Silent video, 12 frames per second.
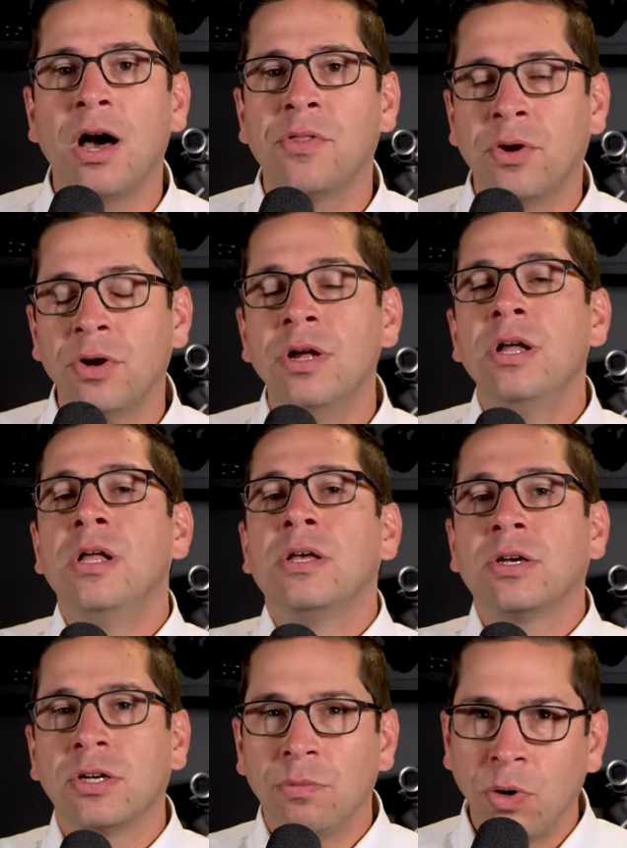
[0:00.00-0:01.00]
other
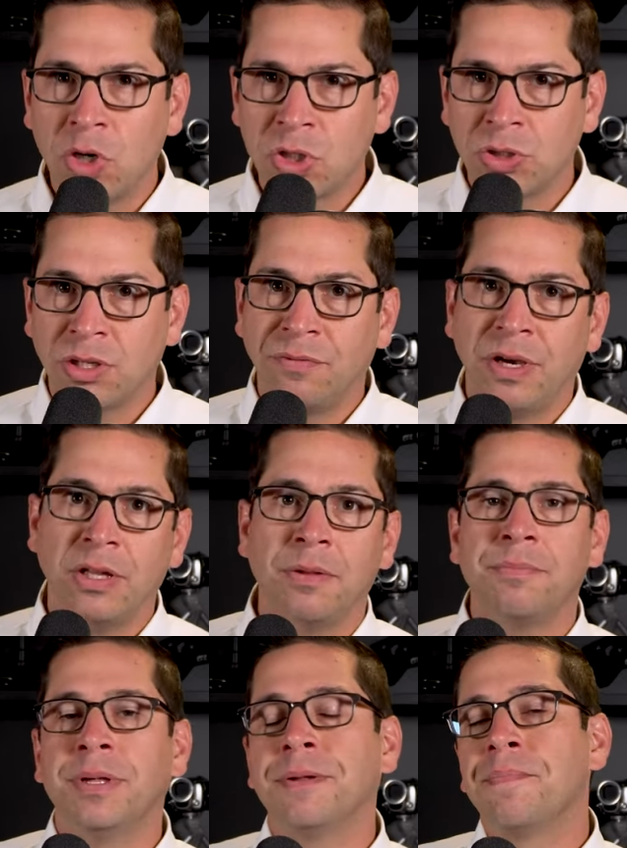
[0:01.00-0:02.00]
commercial
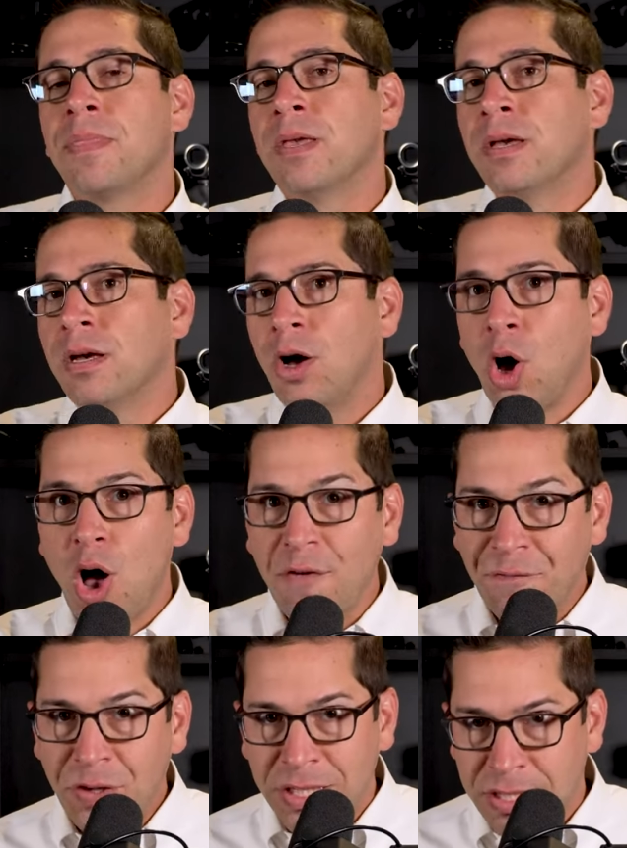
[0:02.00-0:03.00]
development
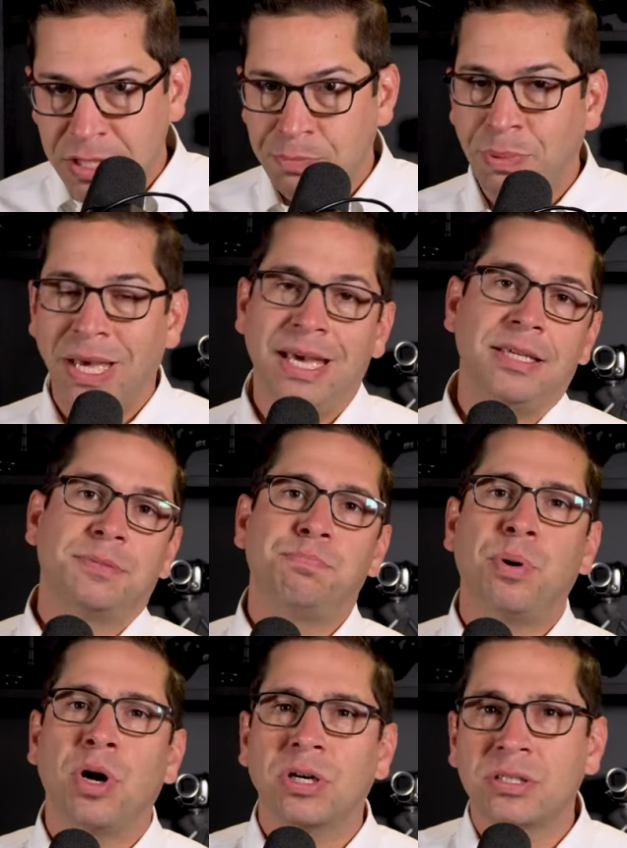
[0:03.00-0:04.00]
office space,
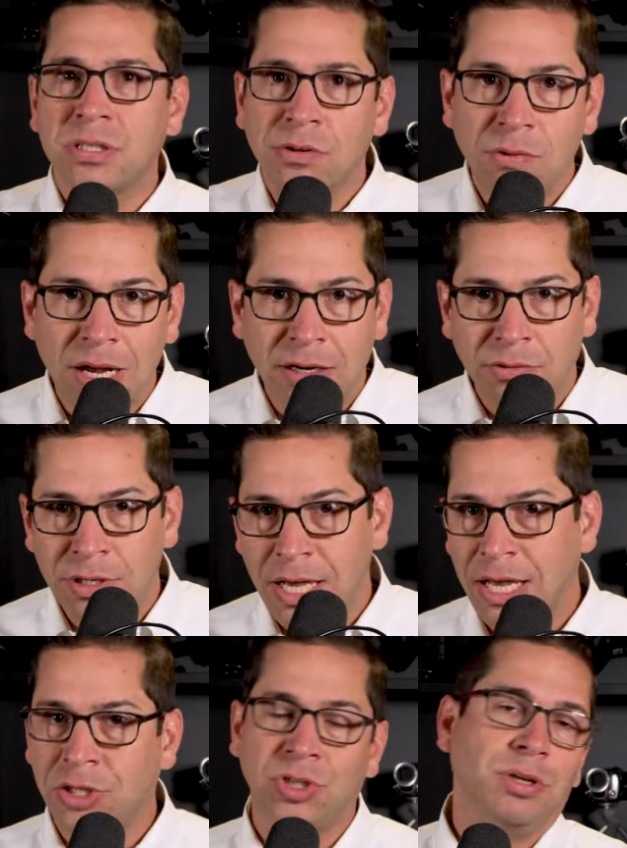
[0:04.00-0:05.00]
parks and
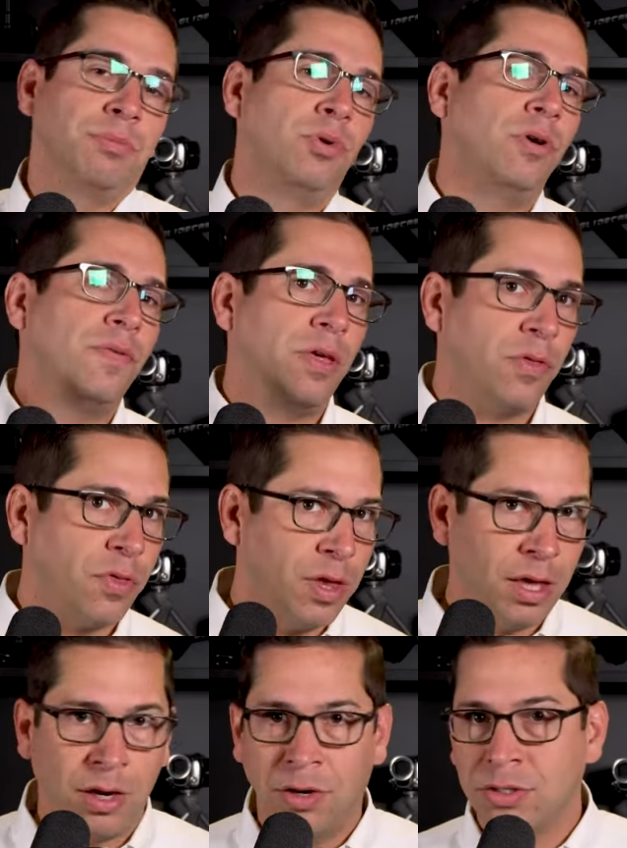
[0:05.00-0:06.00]
recreation, movie
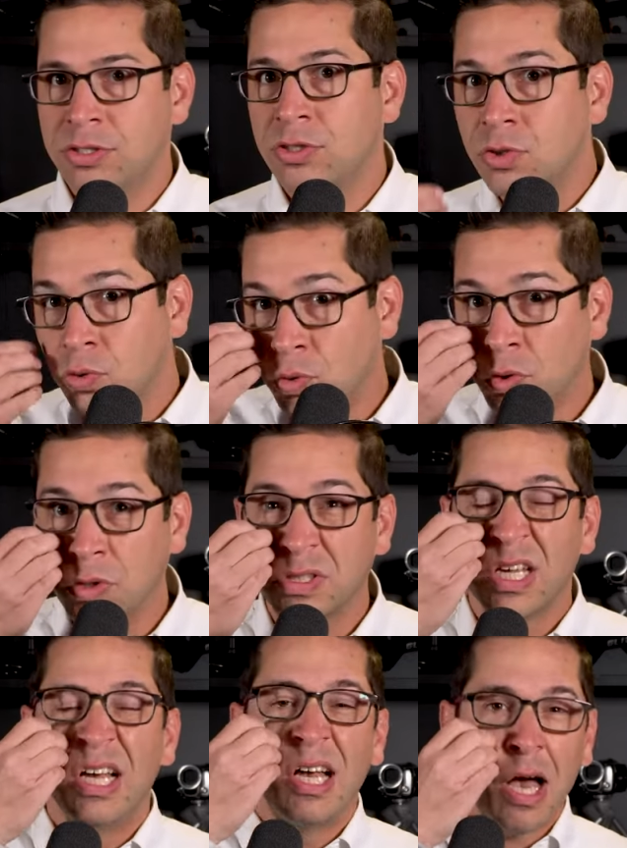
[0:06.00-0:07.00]
theaters,
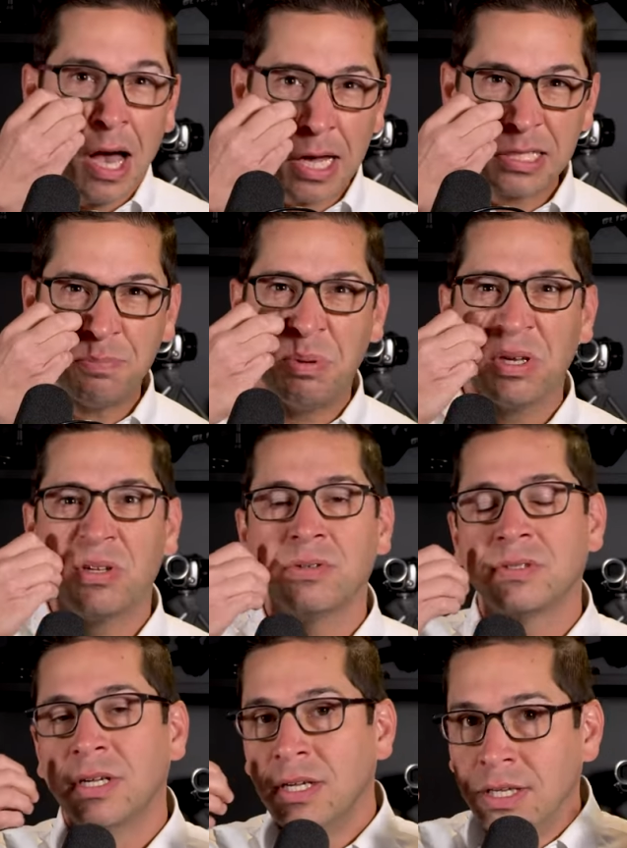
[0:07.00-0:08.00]
schools,
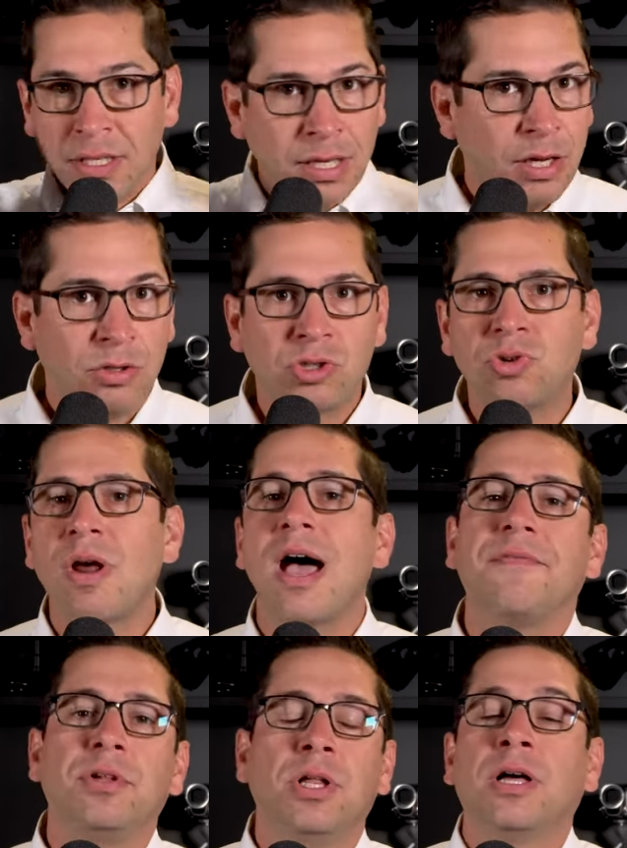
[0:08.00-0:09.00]
hospitals, you know,
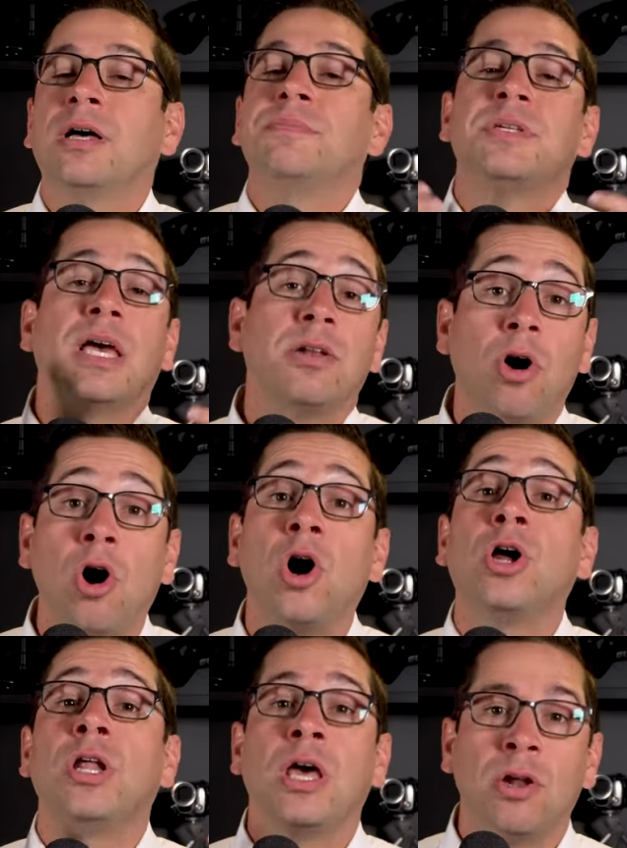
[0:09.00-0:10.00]
travel hubs, and
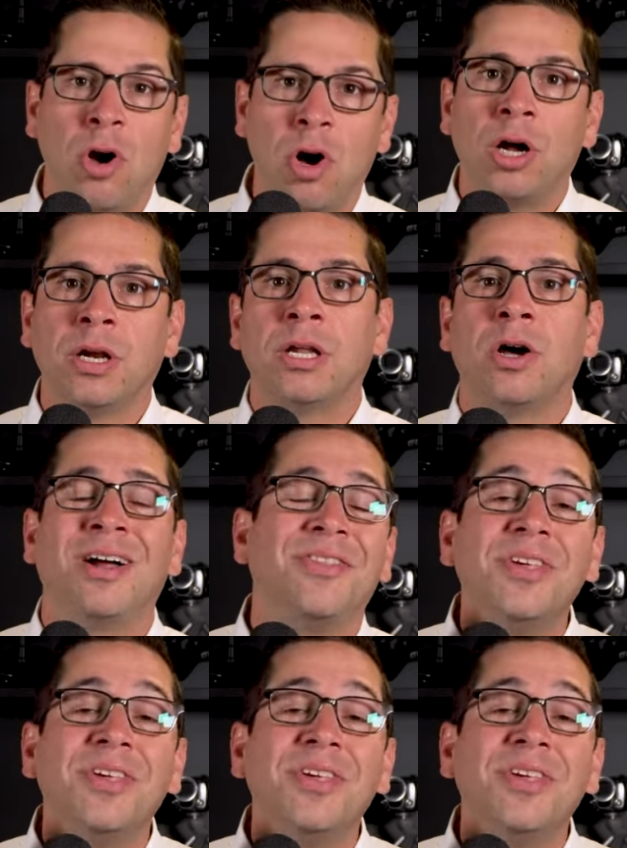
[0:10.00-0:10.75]
on and on and on.